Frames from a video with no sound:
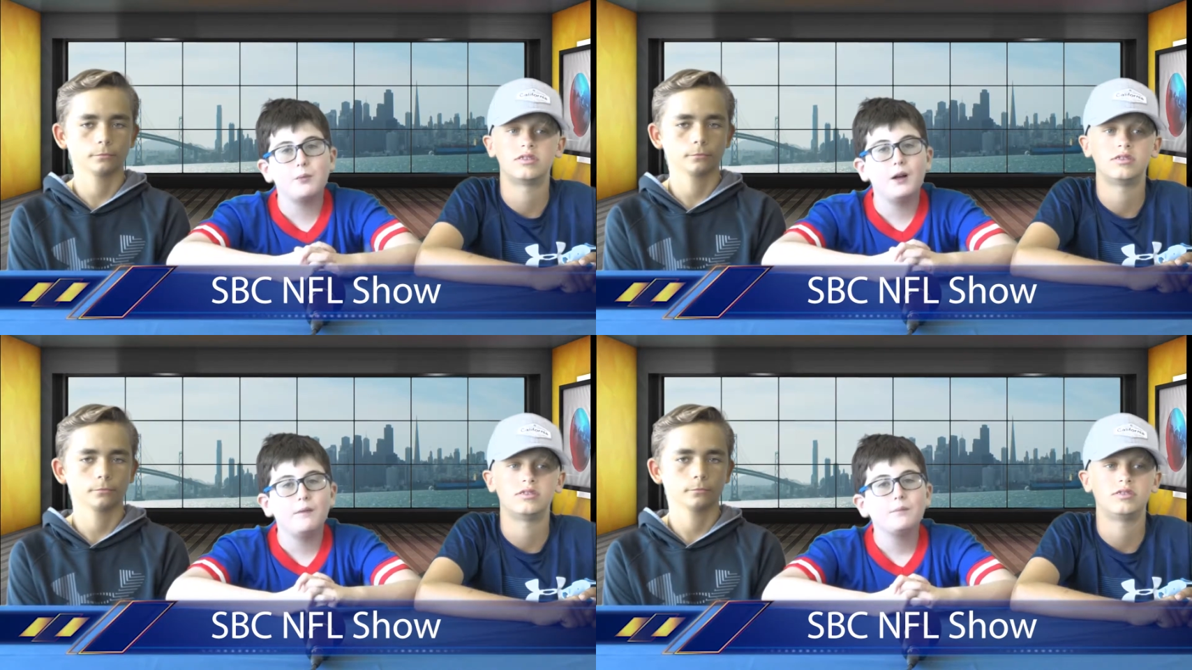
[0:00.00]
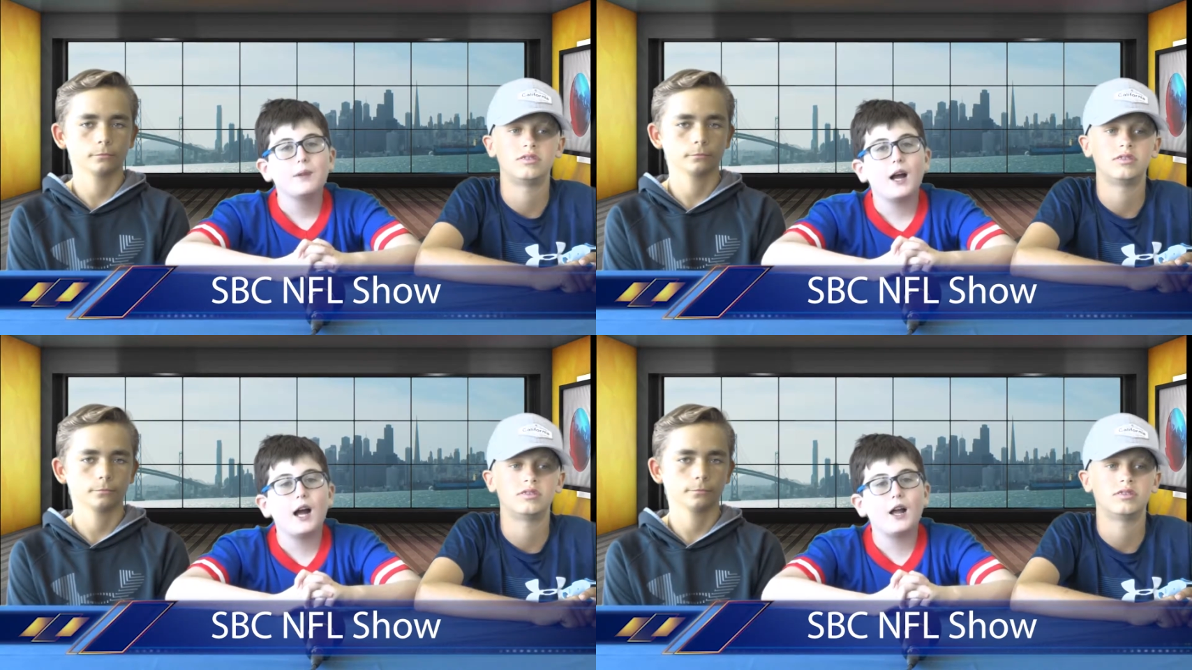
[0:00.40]
Speaker 1: But
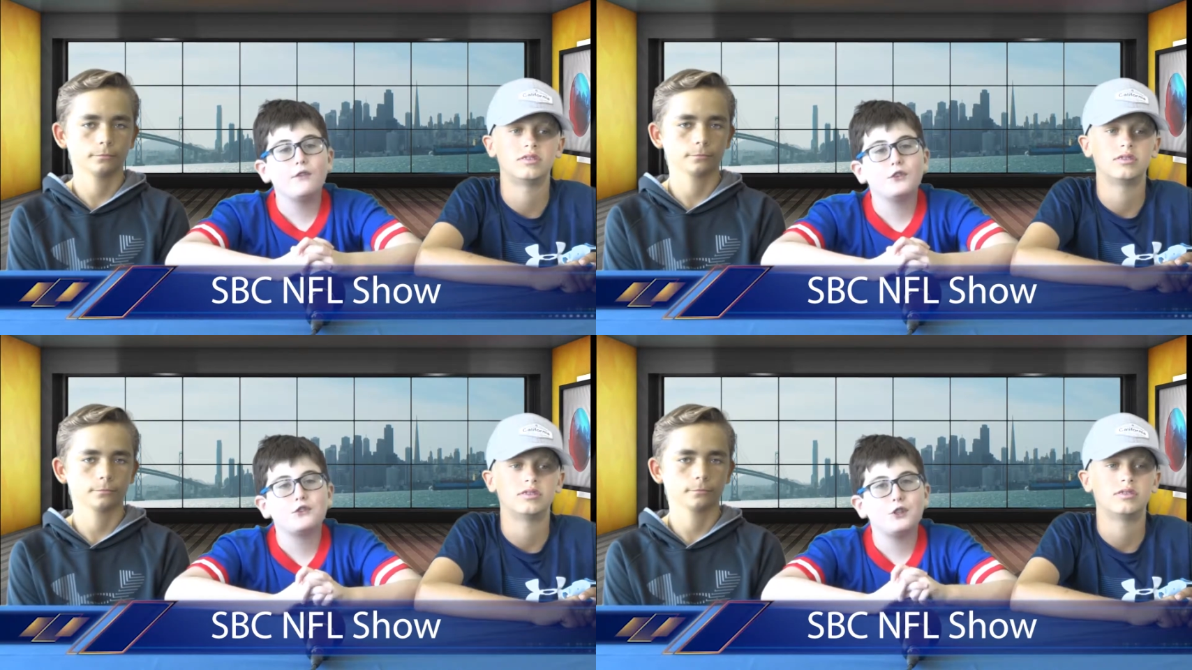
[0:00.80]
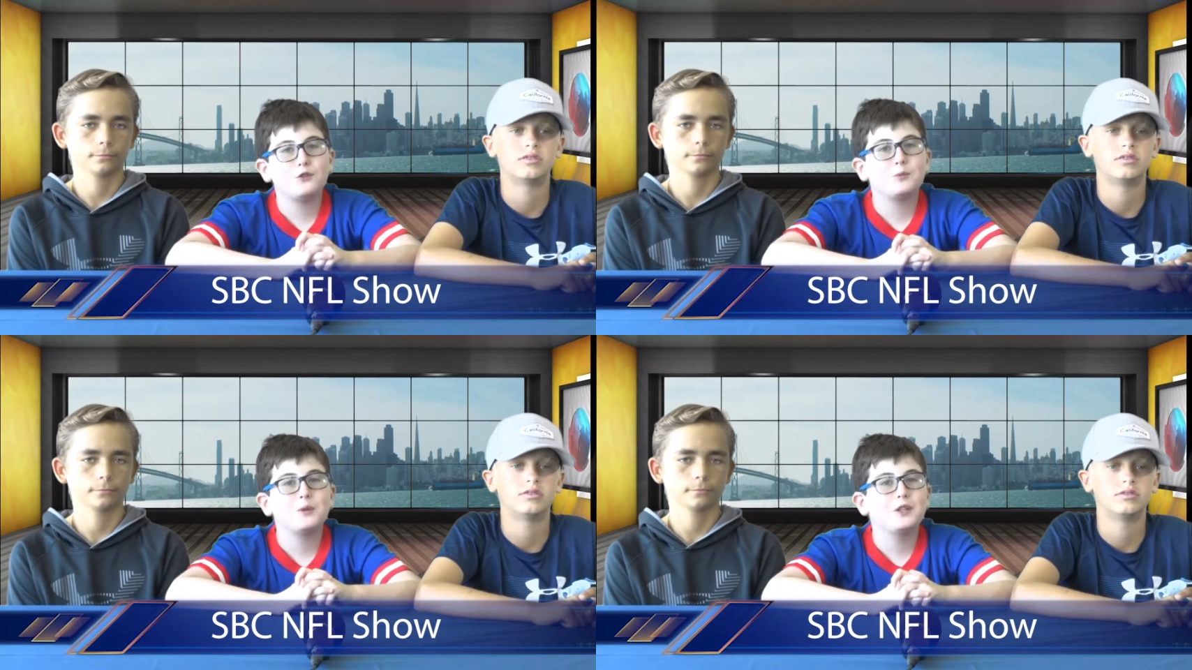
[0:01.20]
I have the
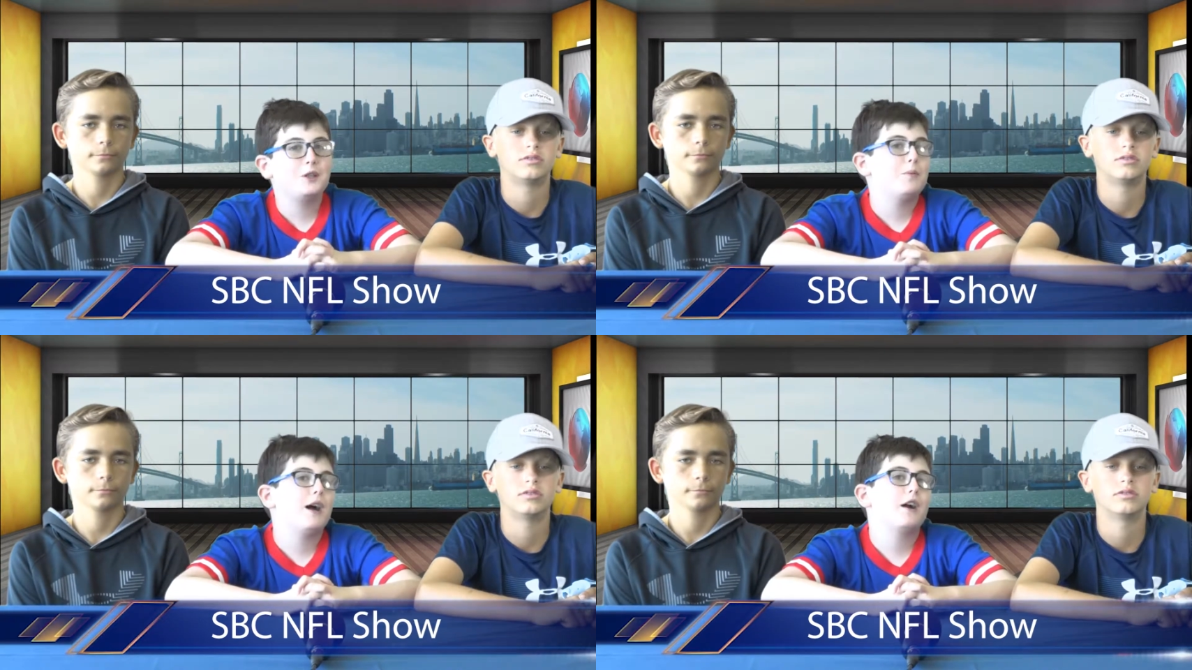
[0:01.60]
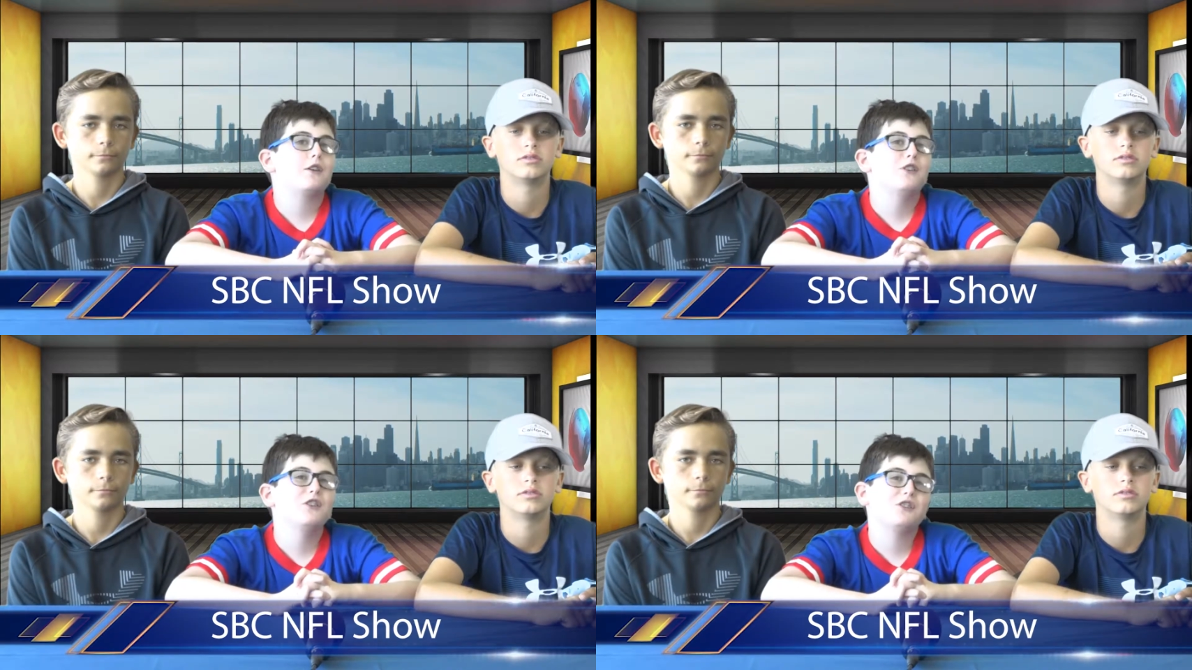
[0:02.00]
Chiefs beating the
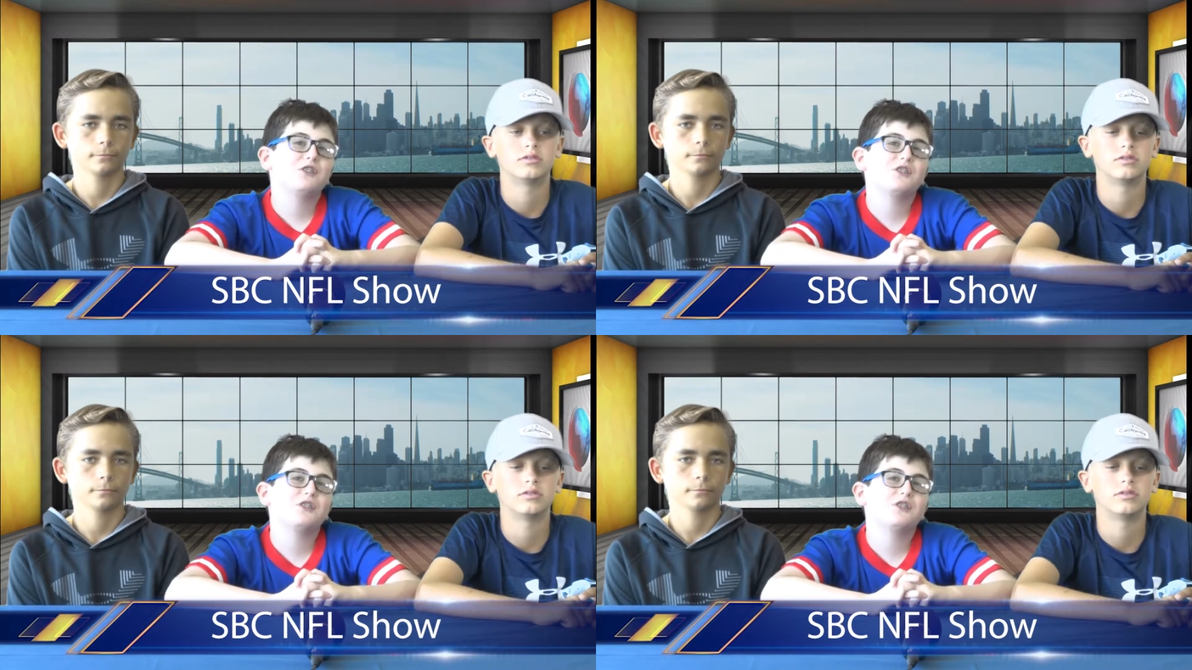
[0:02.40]
Packers